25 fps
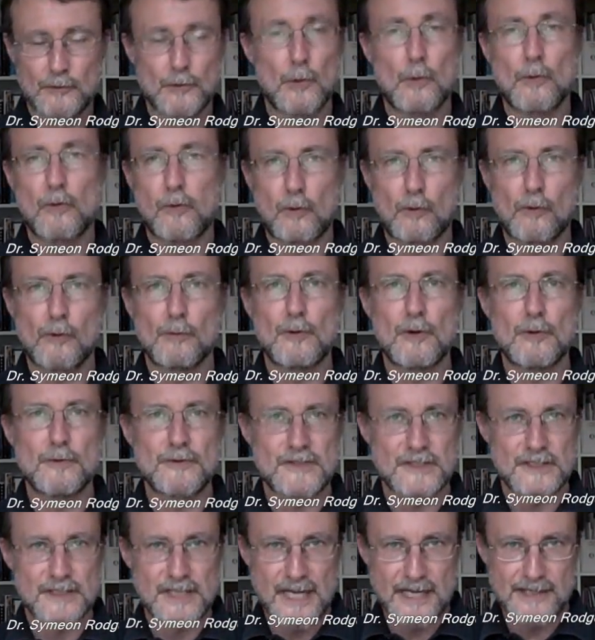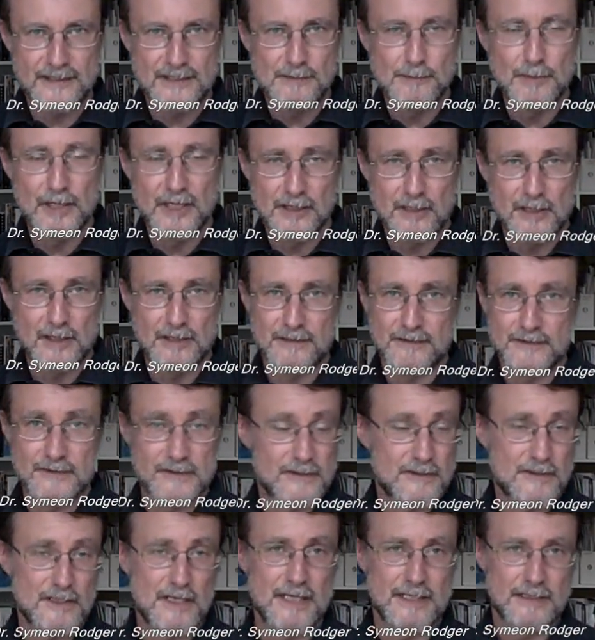growth hormones and
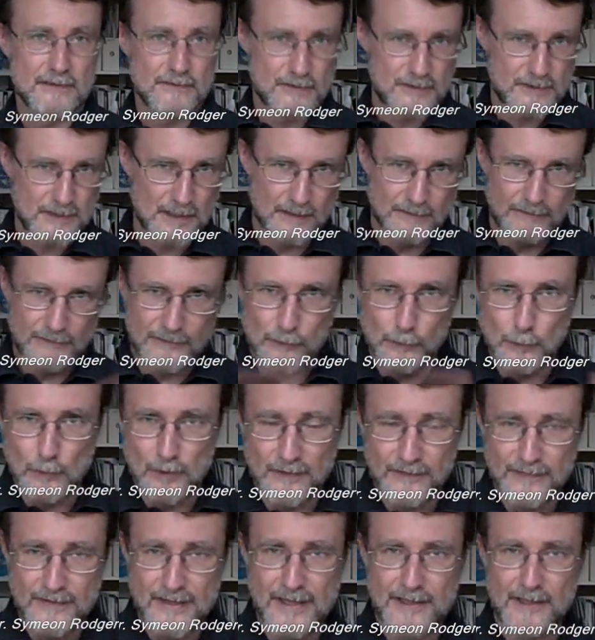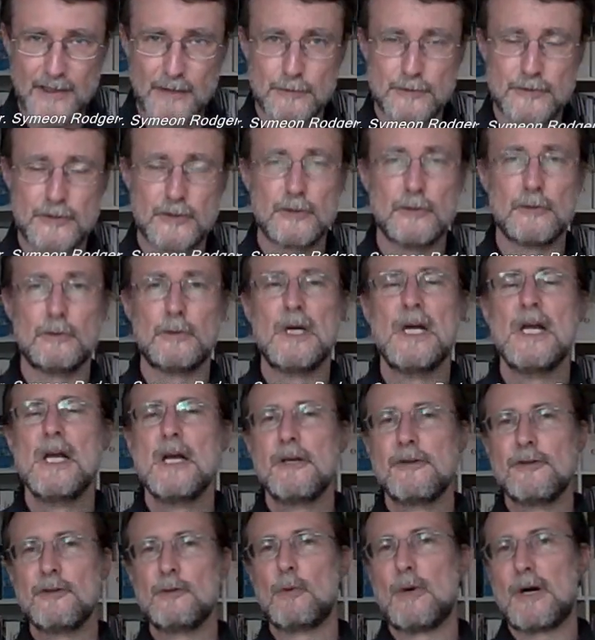antibiotics, this kind of stuff. You want that out too.
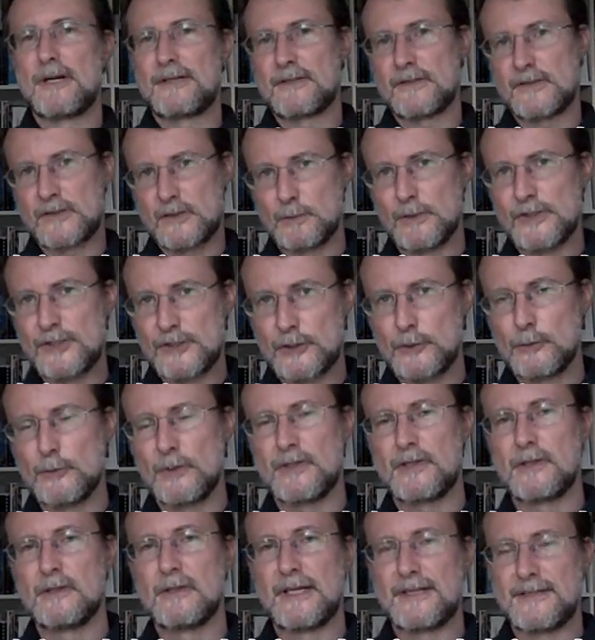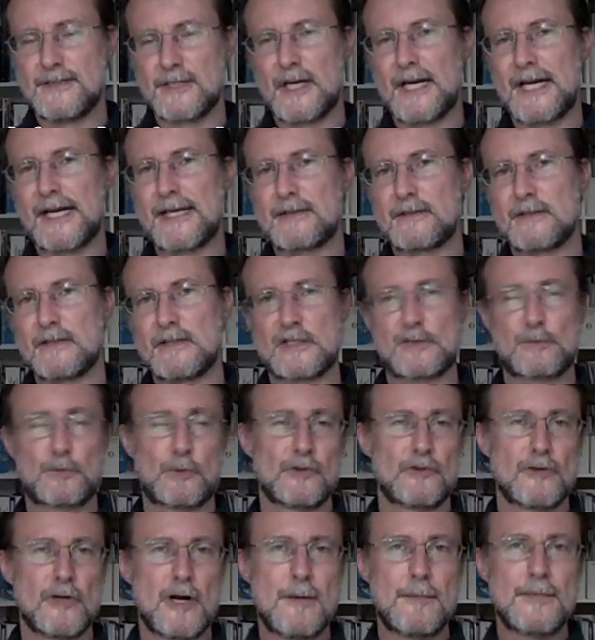You want to switch to a diet that is
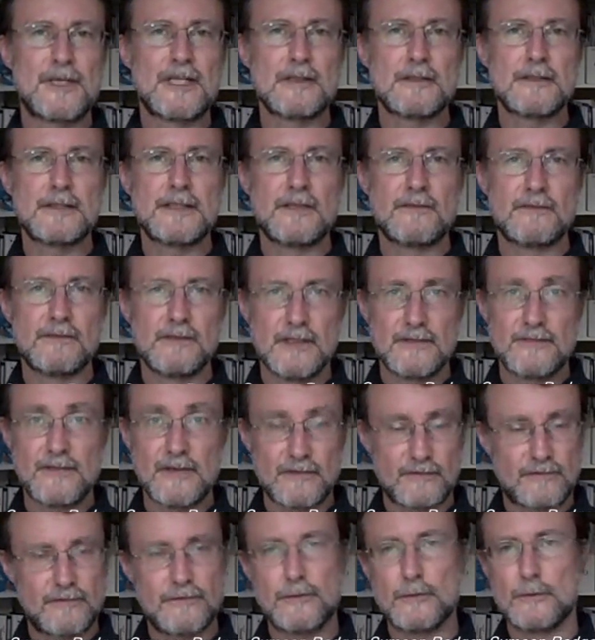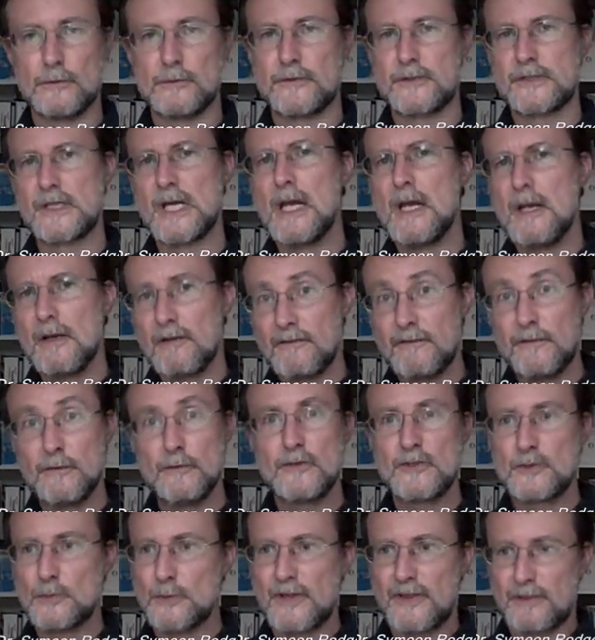predominantly of living foods,
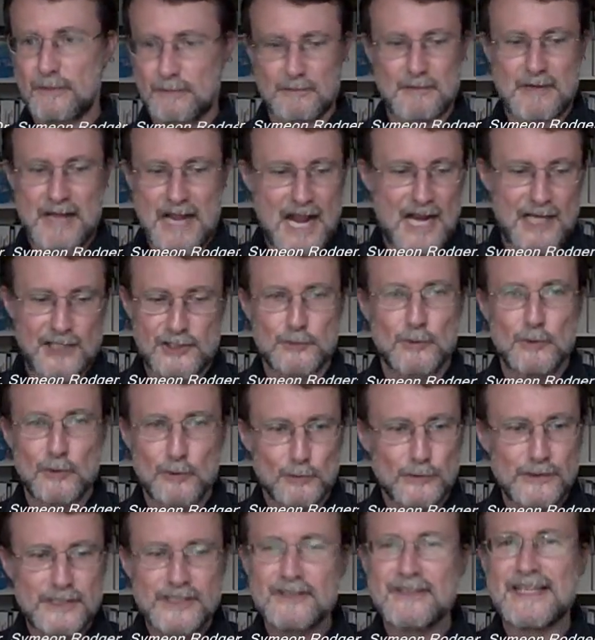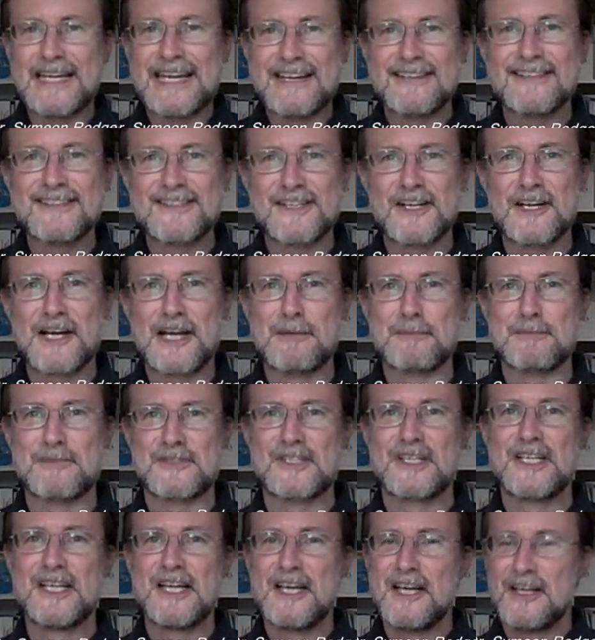foods with actual real
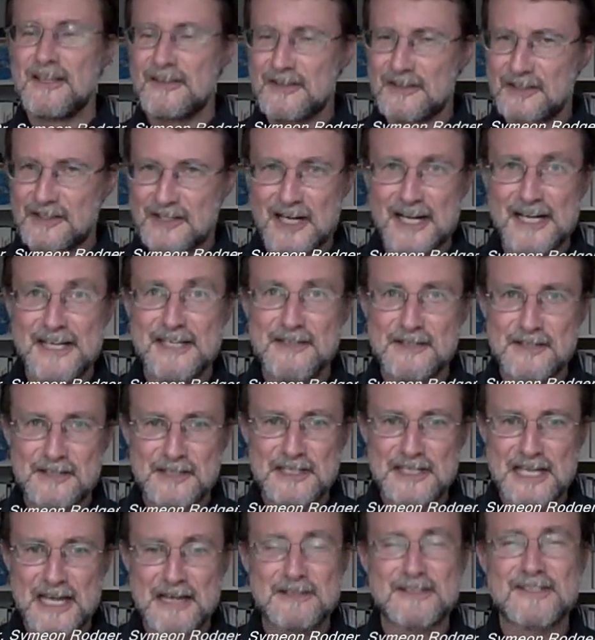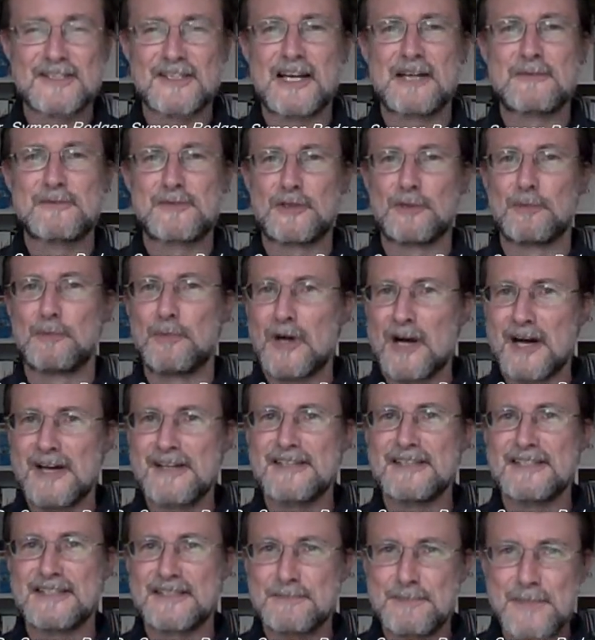enzymes, the enzymes your
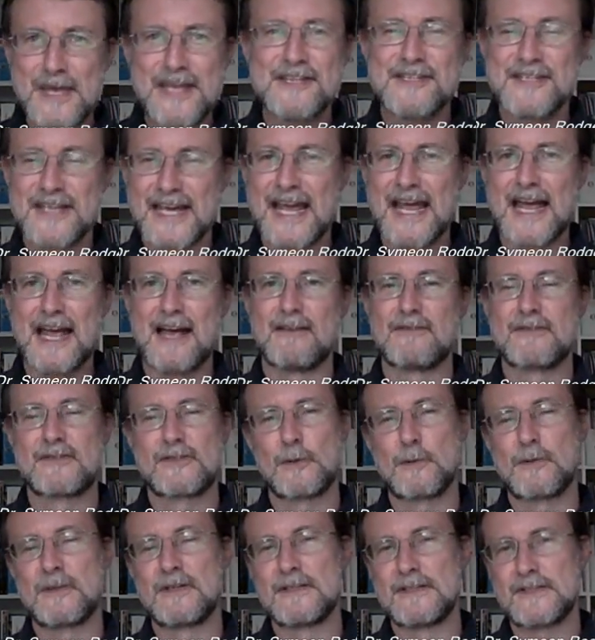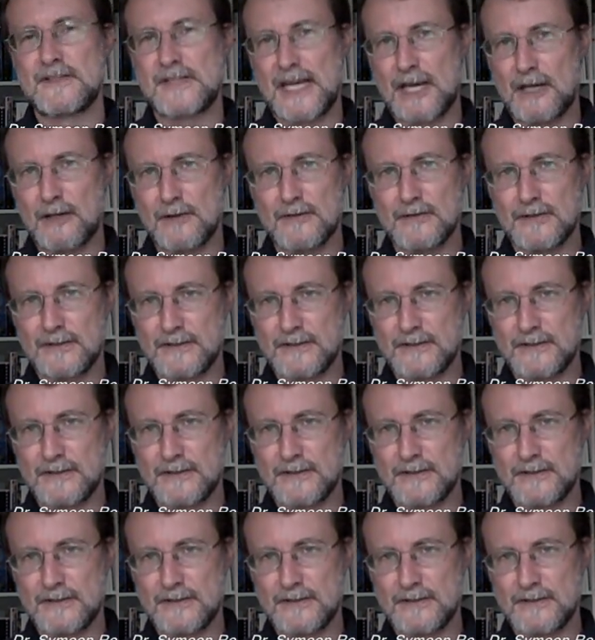body is meant to have so that its